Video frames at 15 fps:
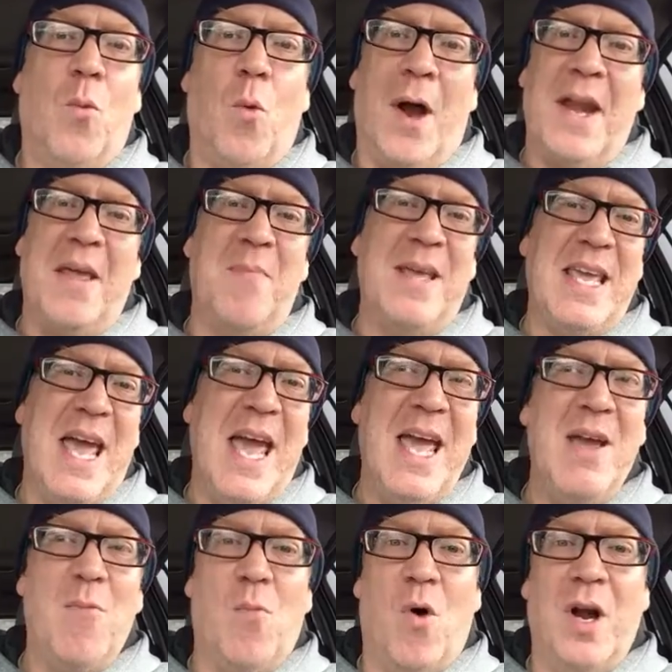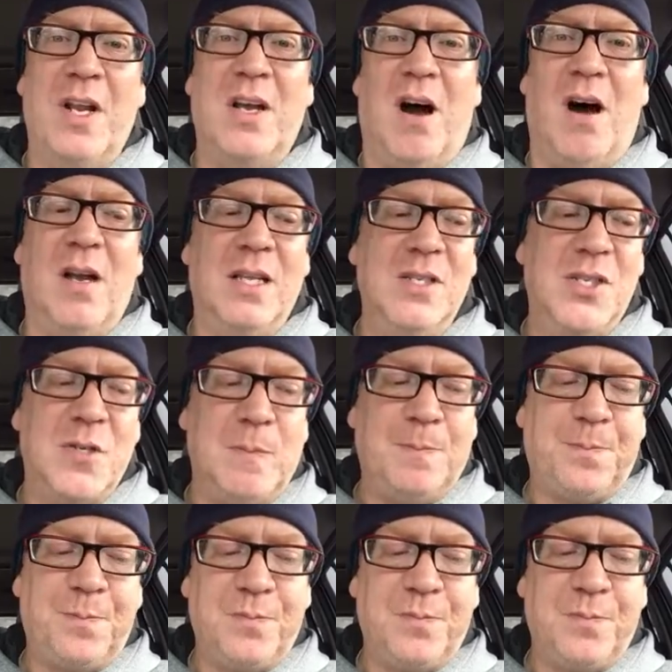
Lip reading: One NBA, one college.